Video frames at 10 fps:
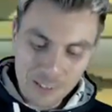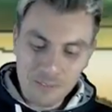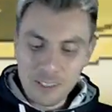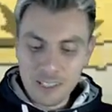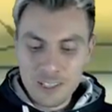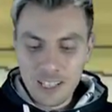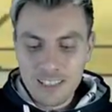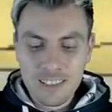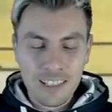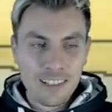even going to
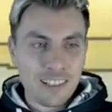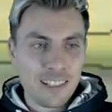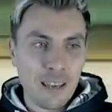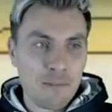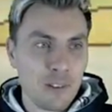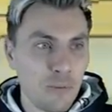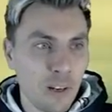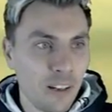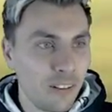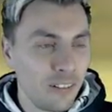chance it. This game just went on.